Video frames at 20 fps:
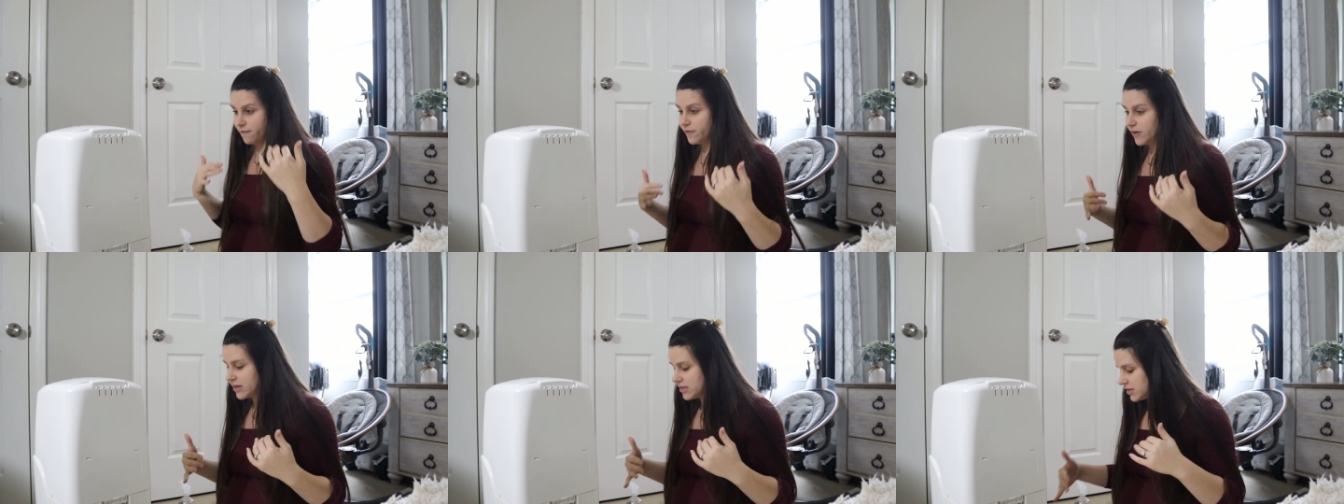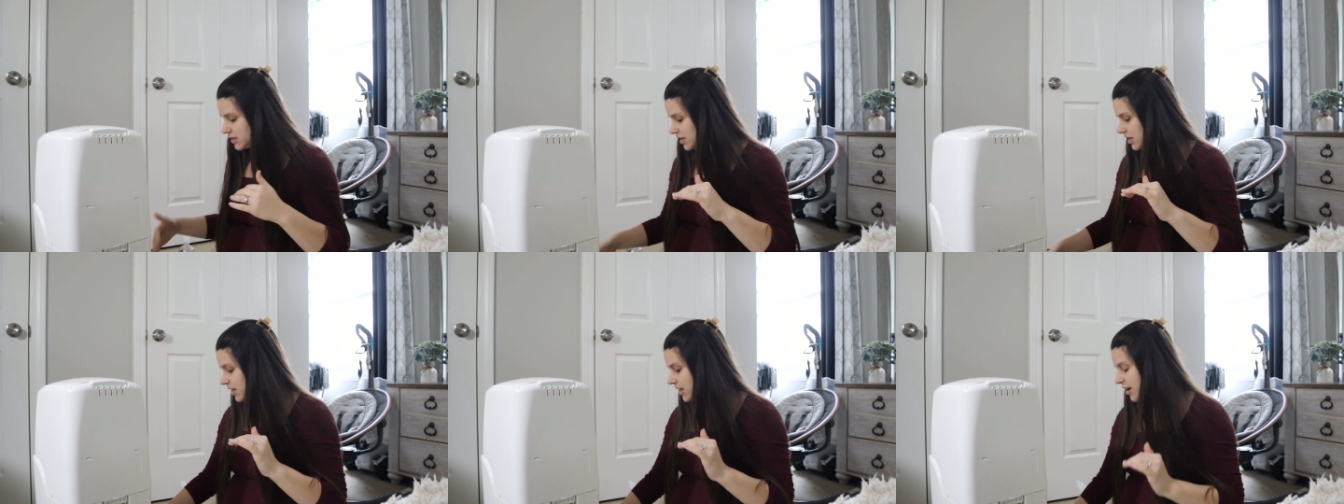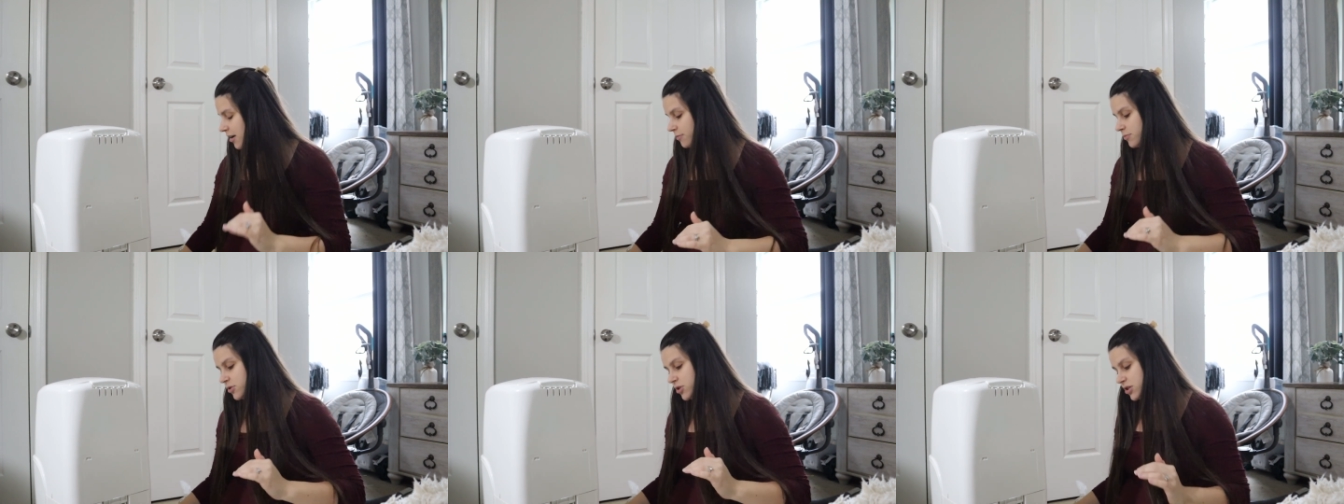a
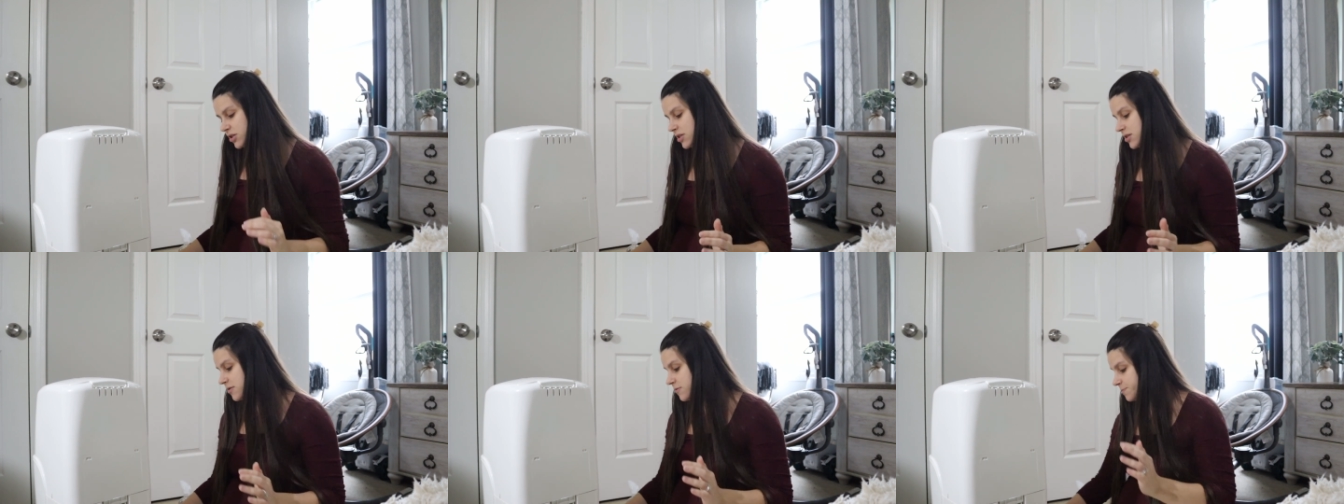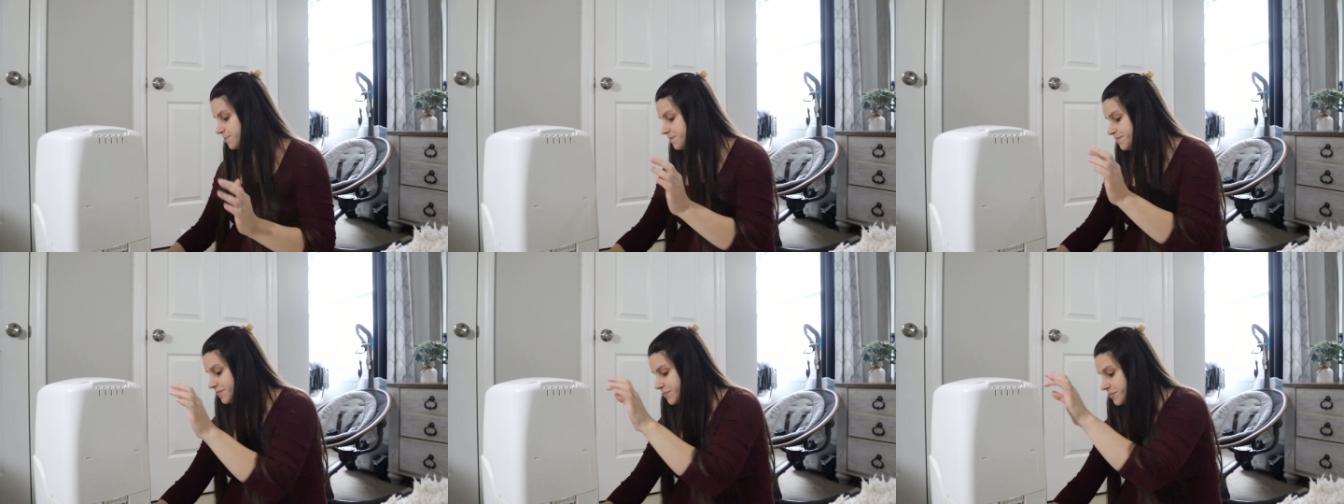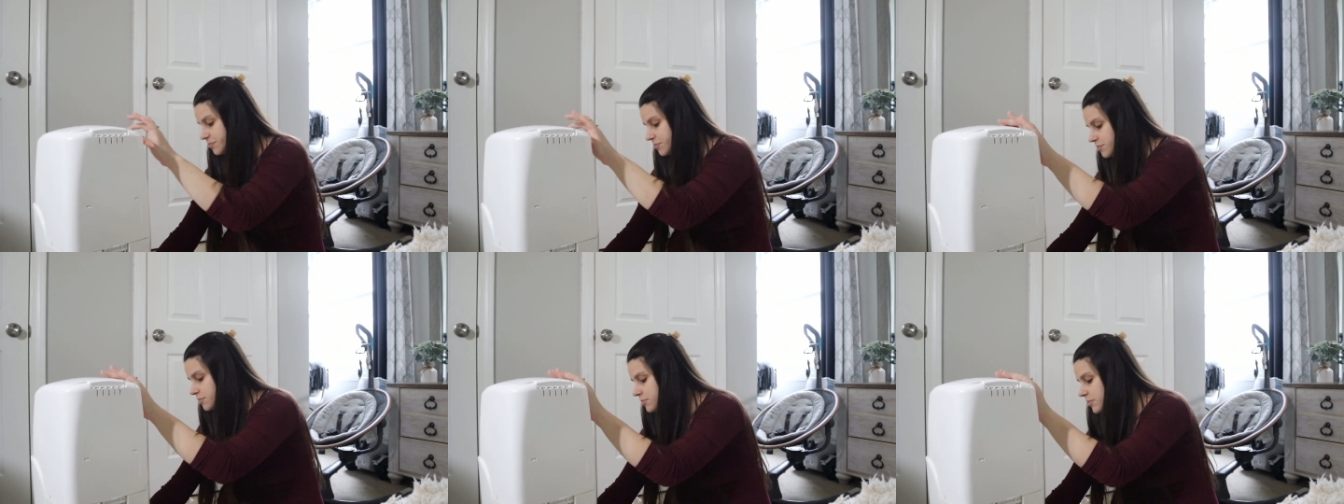frenzy. I'm just
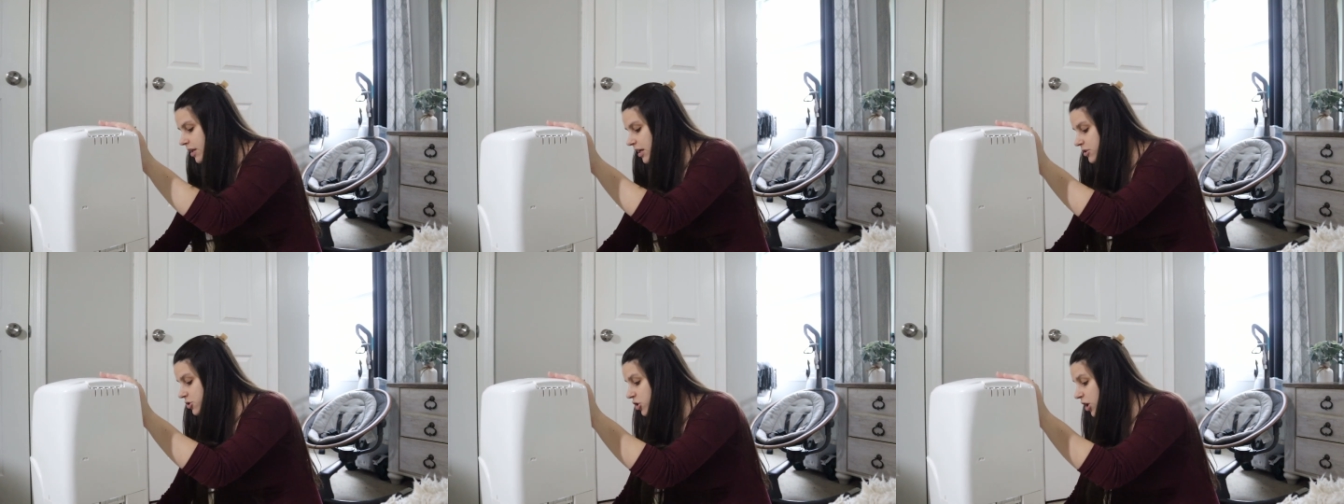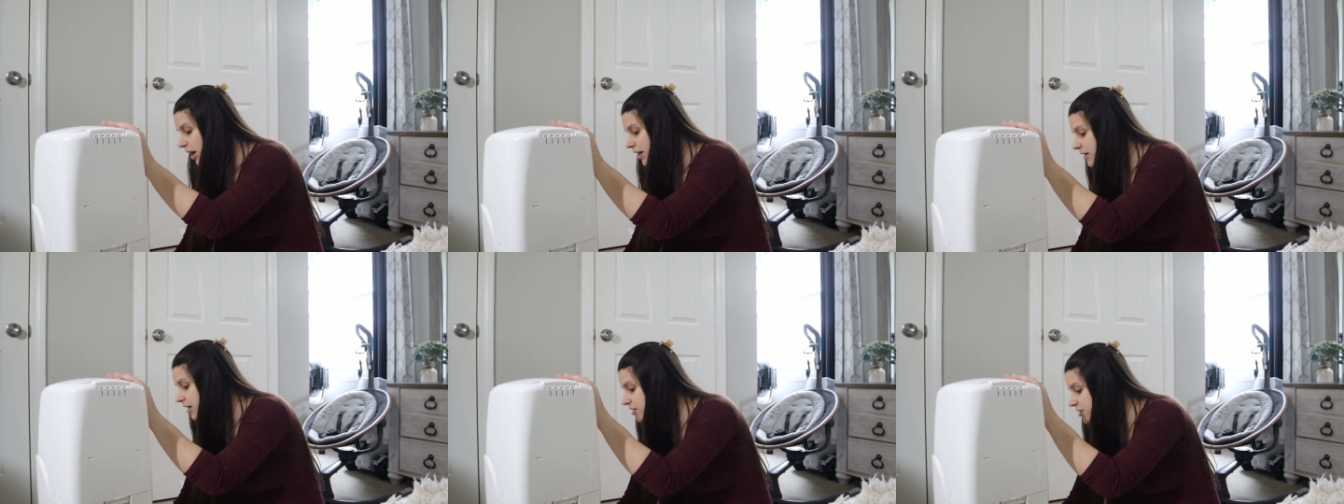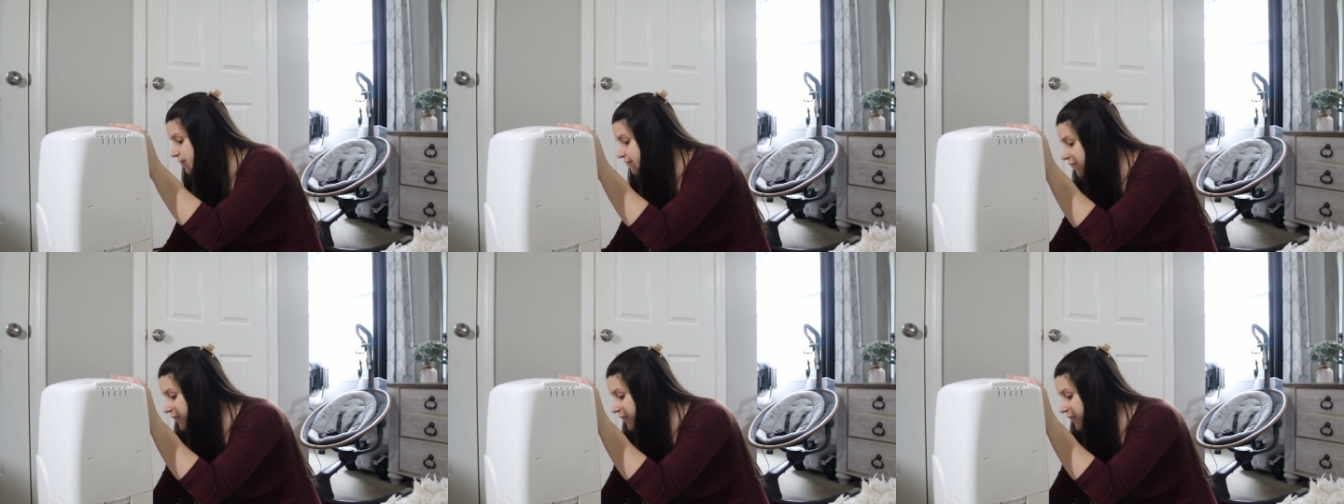trying not to